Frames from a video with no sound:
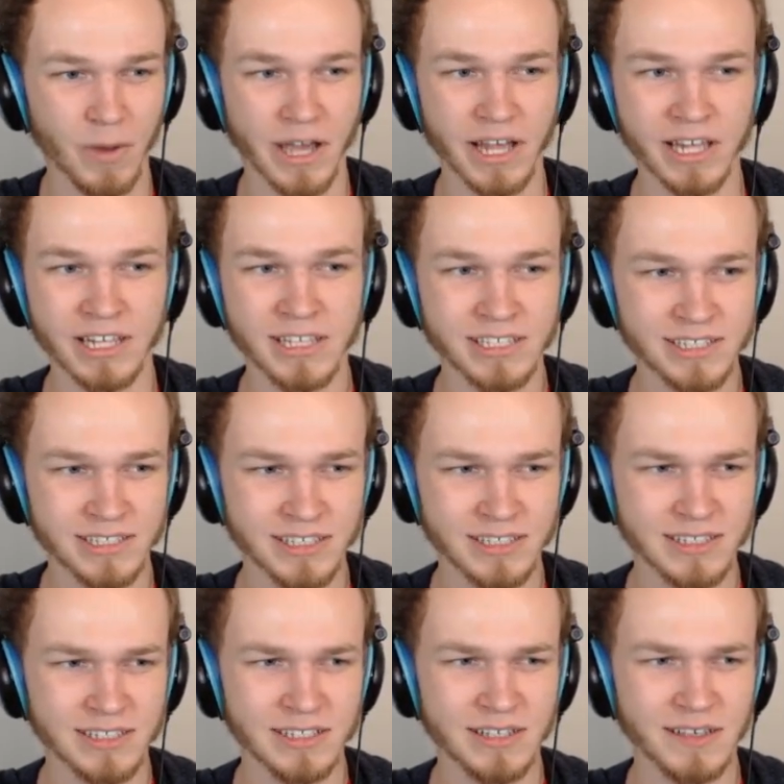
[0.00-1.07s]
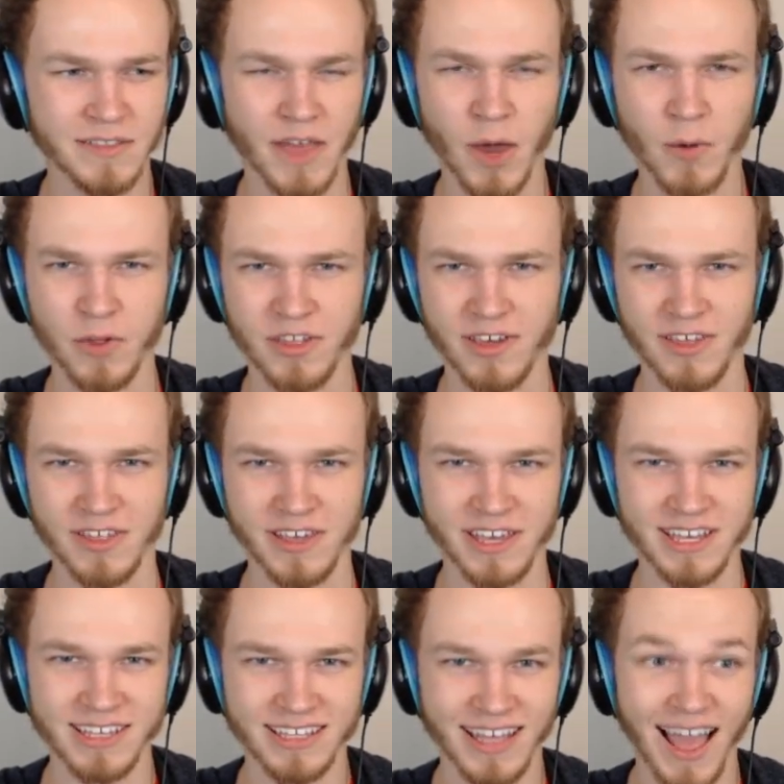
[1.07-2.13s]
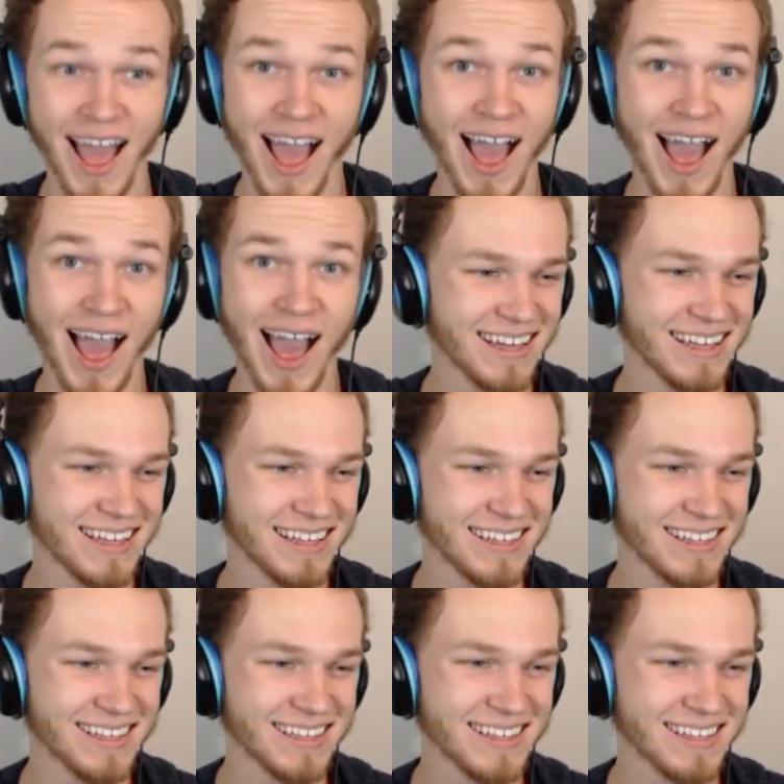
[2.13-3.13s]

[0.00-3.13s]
Well, that was easy. Well,